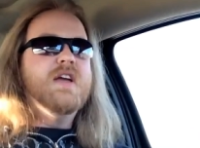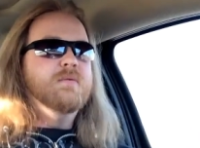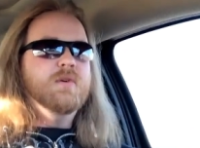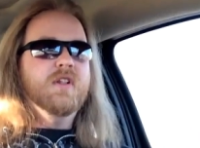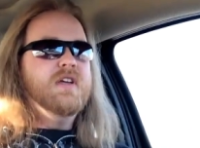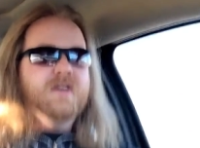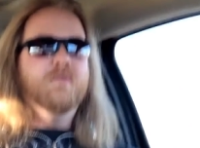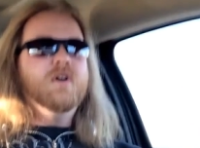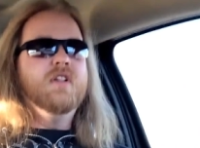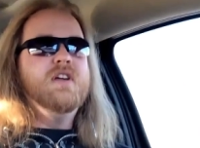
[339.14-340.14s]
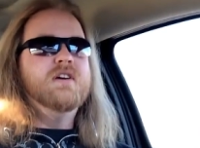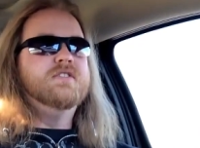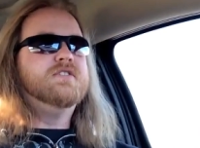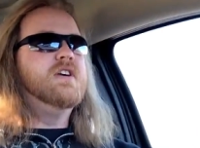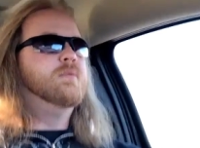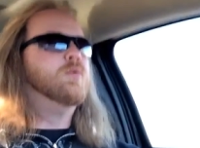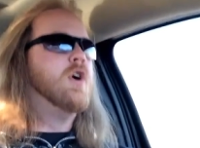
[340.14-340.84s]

It really, it really is. It